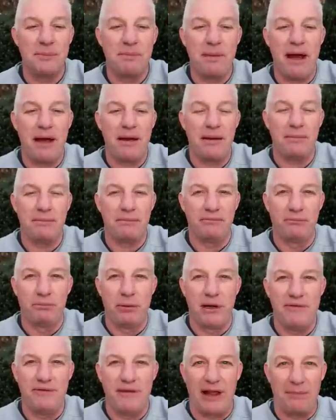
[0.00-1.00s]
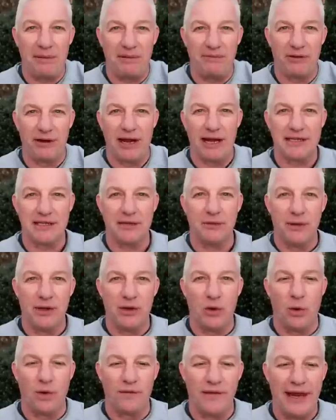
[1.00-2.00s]
the pot pre-flop. I forgot to
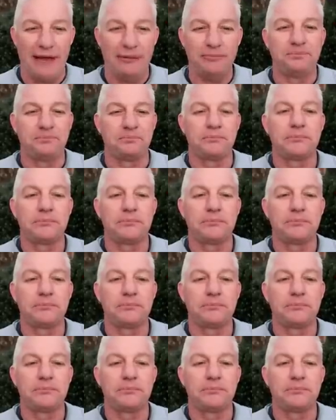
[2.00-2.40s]
record that.